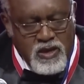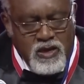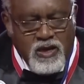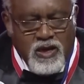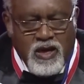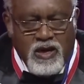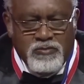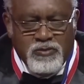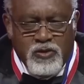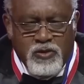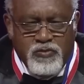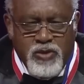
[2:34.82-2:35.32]

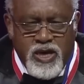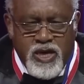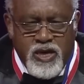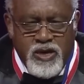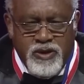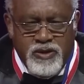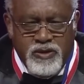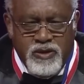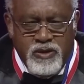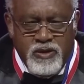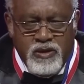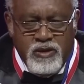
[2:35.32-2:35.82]
I'm a
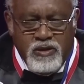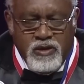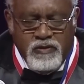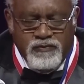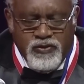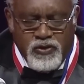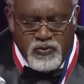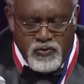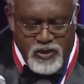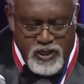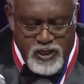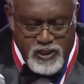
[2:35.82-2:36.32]
man of
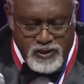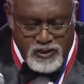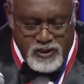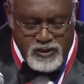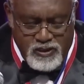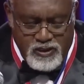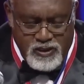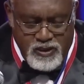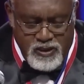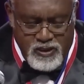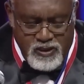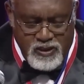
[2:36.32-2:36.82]
the
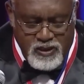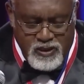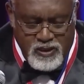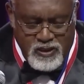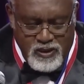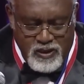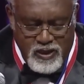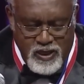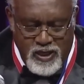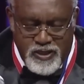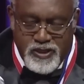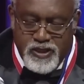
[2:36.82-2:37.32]
West,
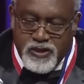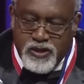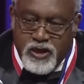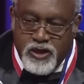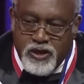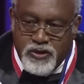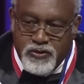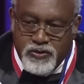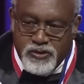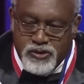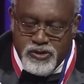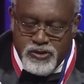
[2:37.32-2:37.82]
an
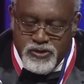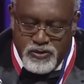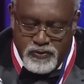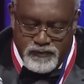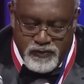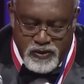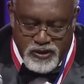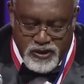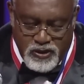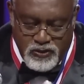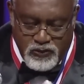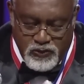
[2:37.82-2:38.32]
inheritor of
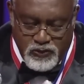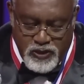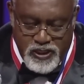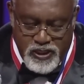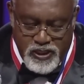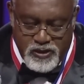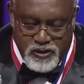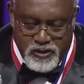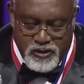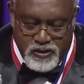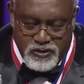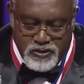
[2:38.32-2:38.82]
its
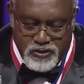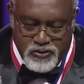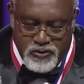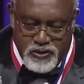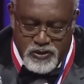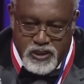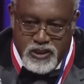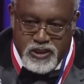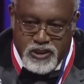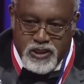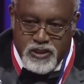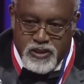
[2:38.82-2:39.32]
great
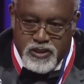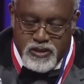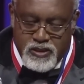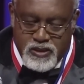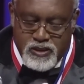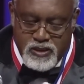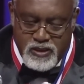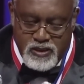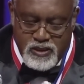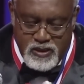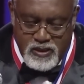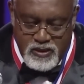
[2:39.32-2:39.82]

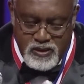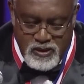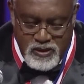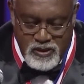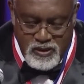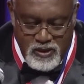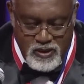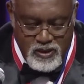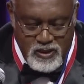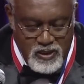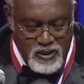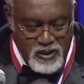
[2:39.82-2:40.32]
traditions.
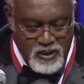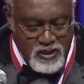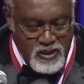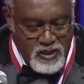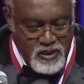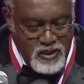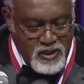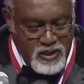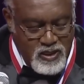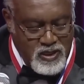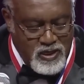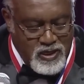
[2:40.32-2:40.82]

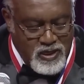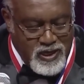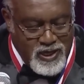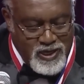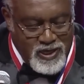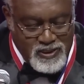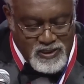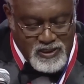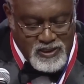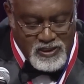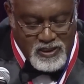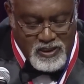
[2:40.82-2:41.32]

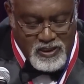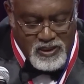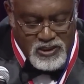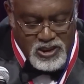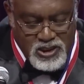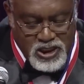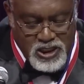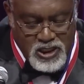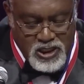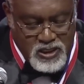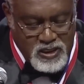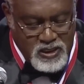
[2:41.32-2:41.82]
As
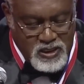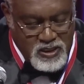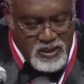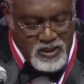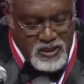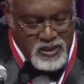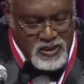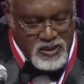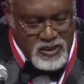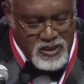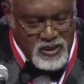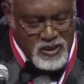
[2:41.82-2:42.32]
such,
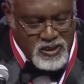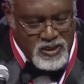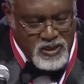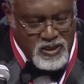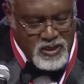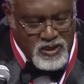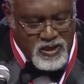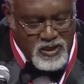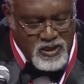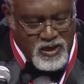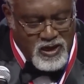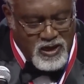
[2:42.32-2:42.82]

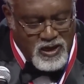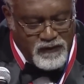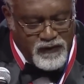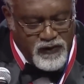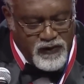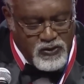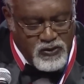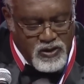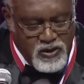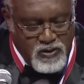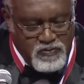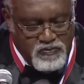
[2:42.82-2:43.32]
I
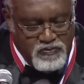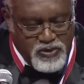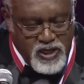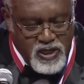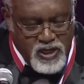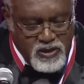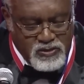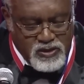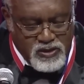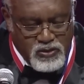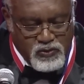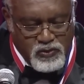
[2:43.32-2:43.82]
feel
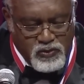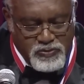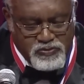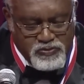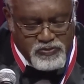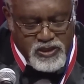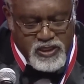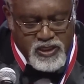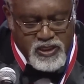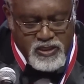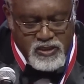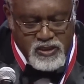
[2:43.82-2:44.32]
compelled to
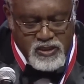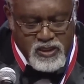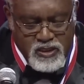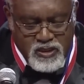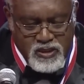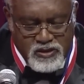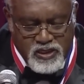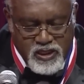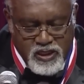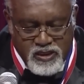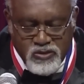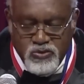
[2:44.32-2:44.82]
represent
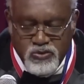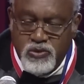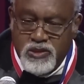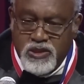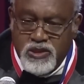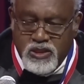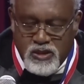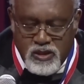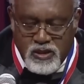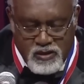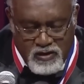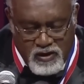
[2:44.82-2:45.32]
the
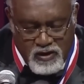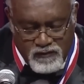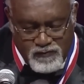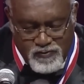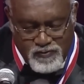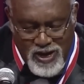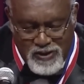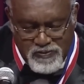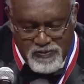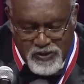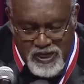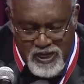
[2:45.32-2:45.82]
interest of
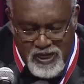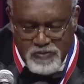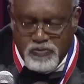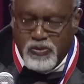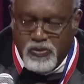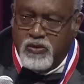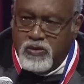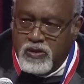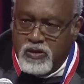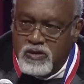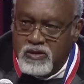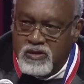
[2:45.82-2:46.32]
my
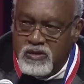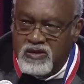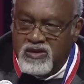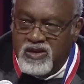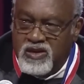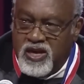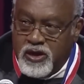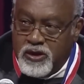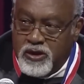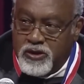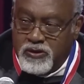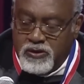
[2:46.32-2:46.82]
people
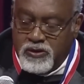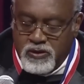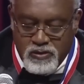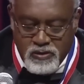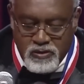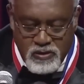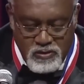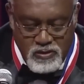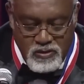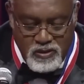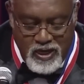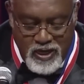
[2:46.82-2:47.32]
here
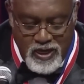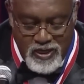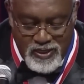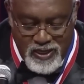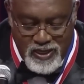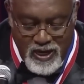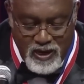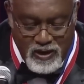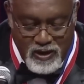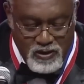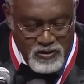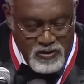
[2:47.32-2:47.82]
and
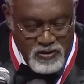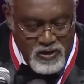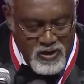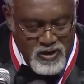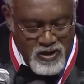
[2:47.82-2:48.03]
now.